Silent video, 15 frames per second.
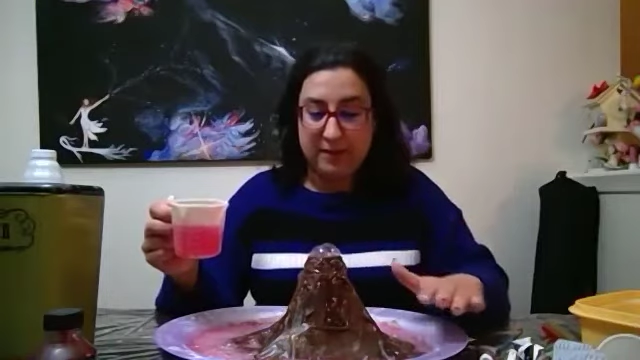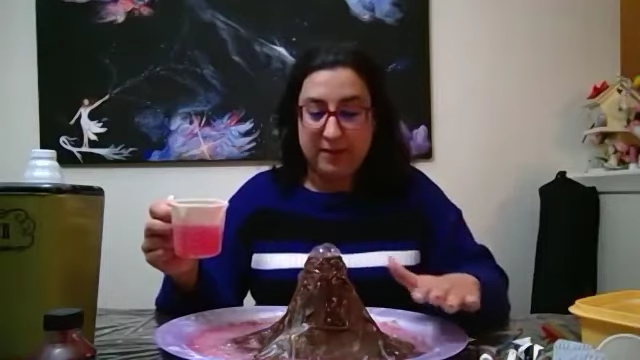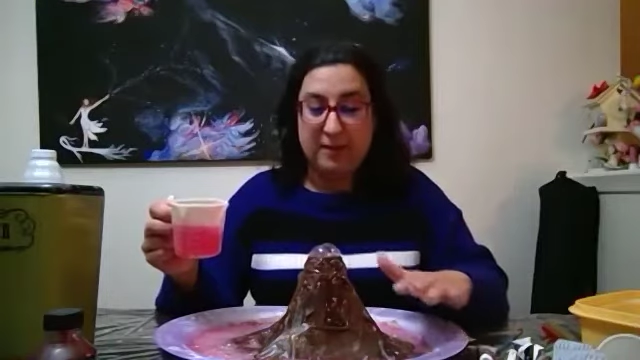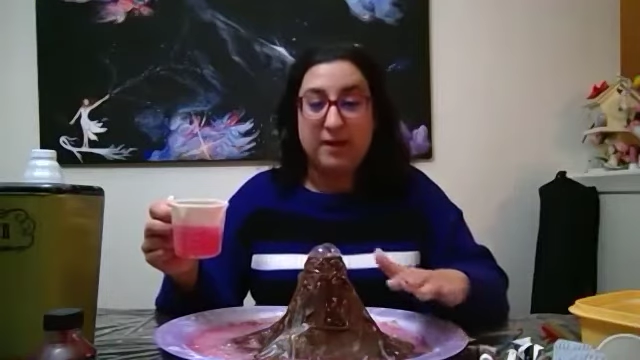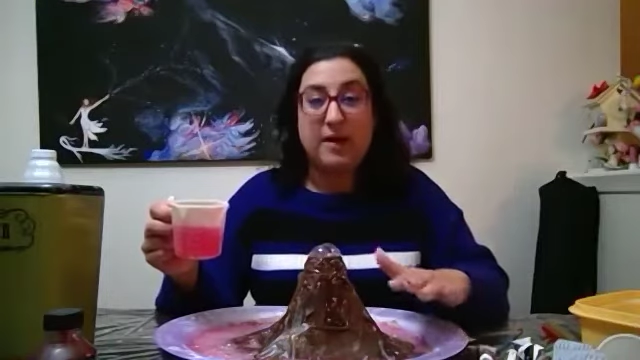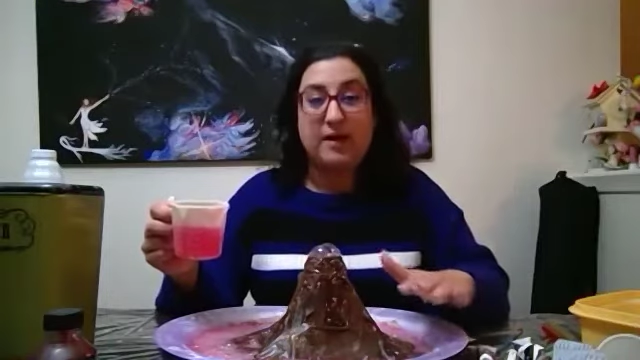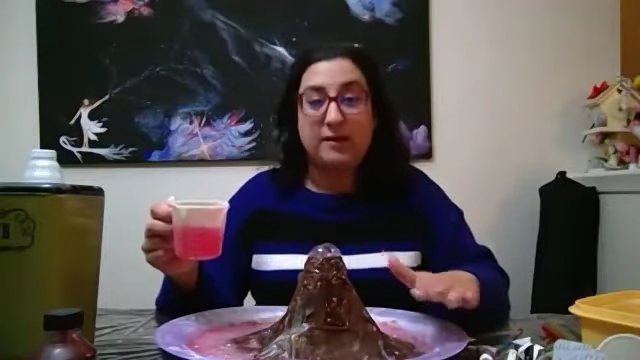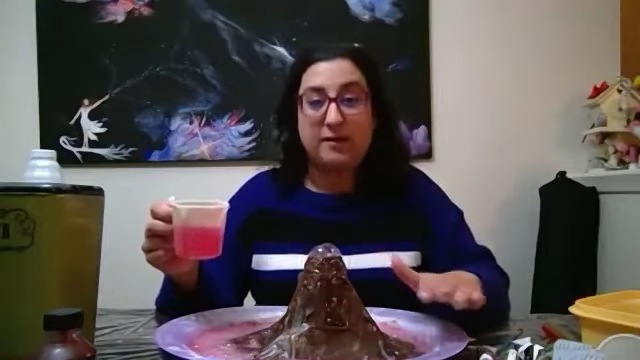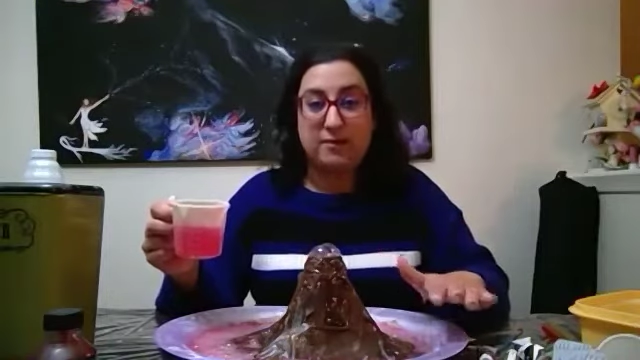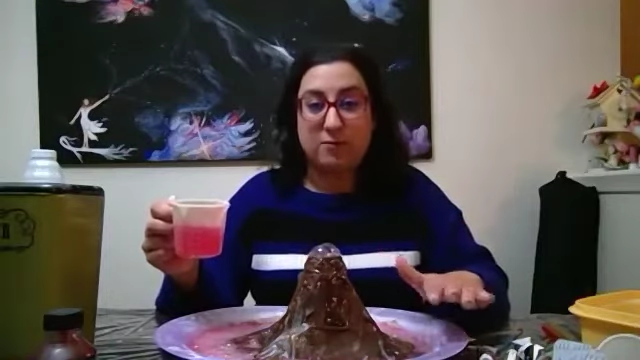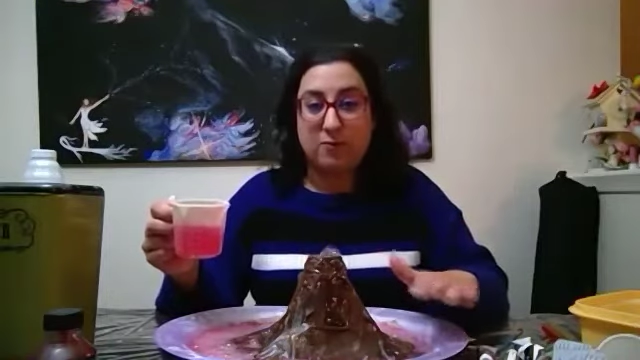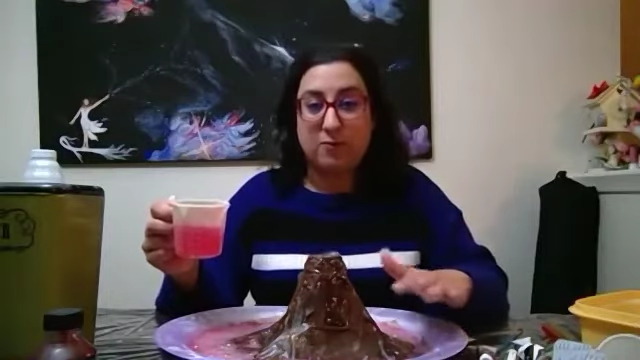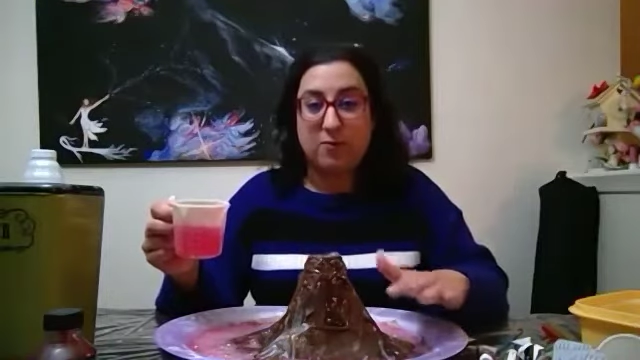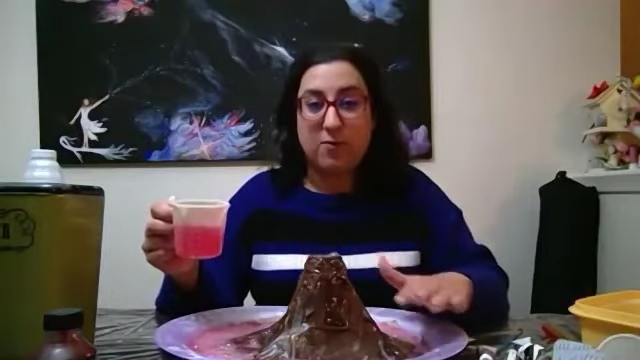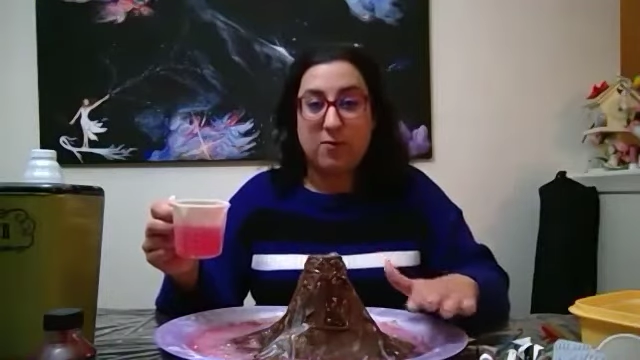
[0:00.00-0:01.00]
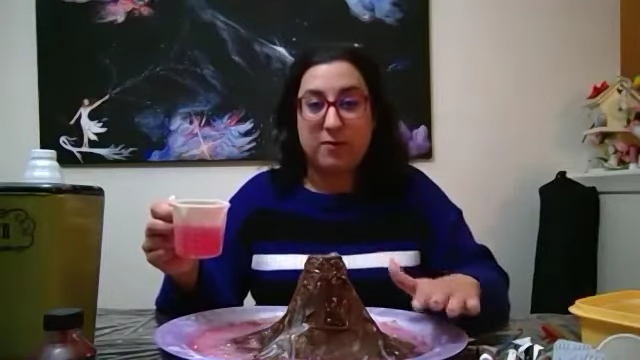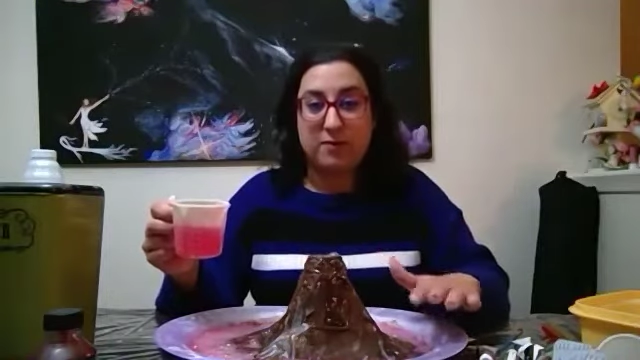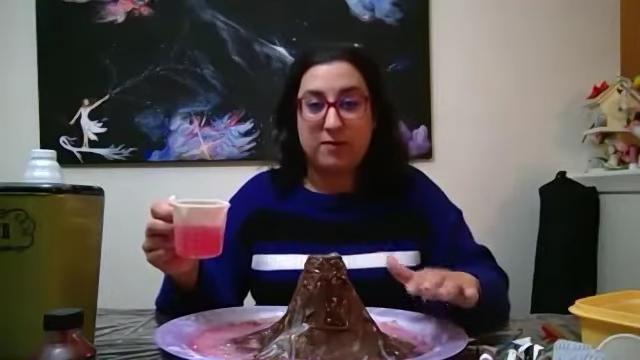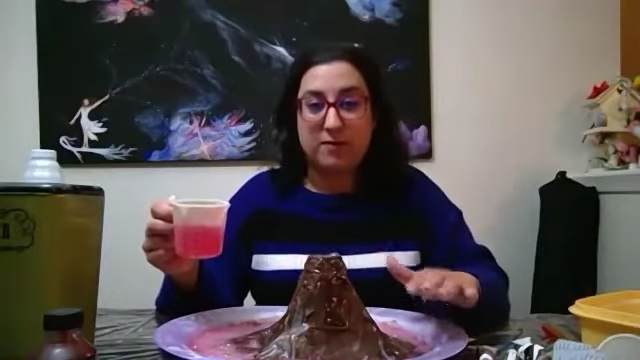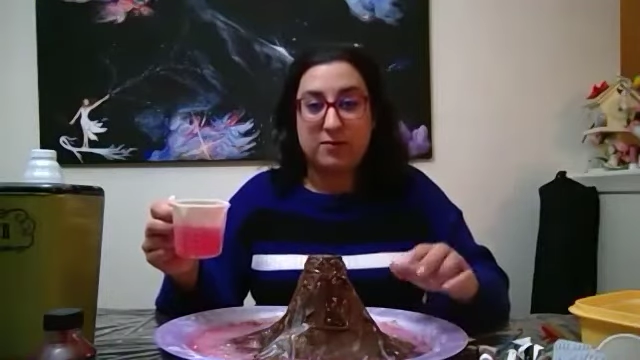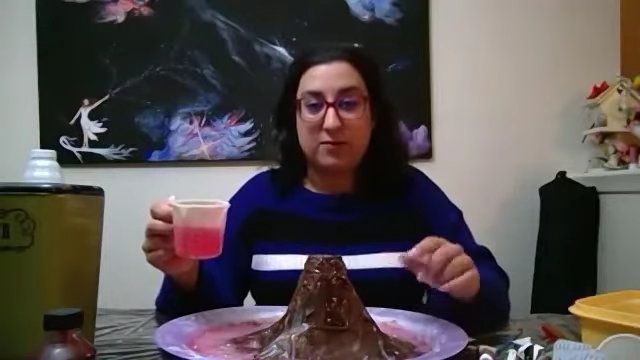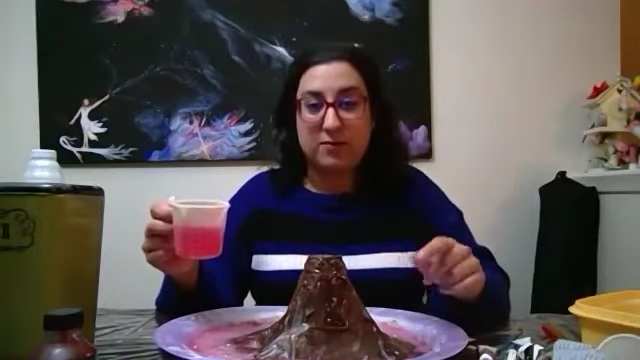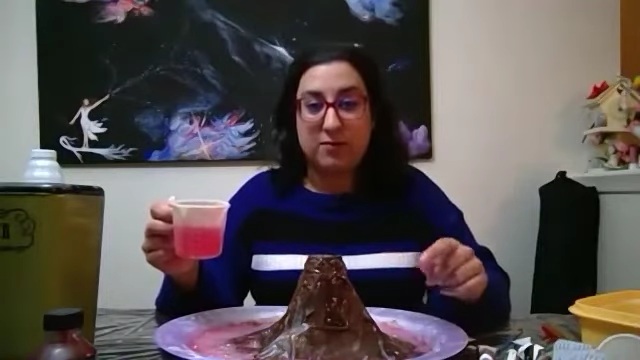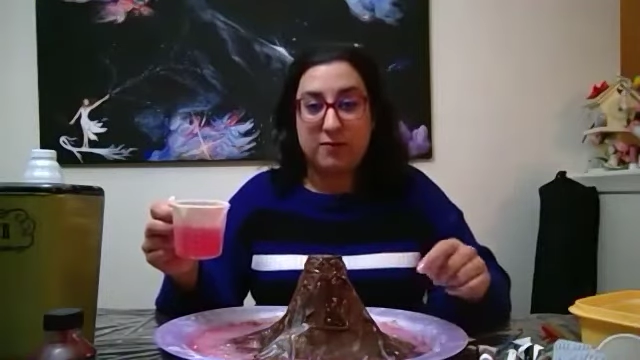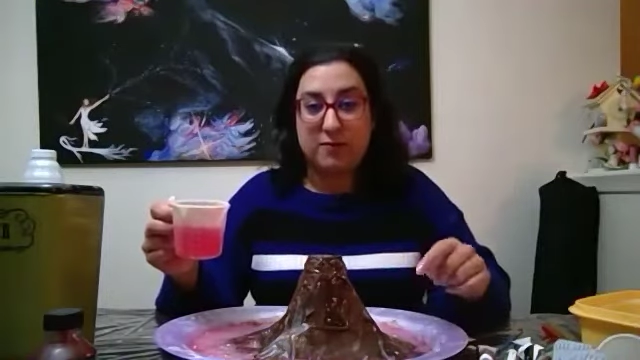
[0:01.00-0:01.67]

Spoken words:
land or rock. So there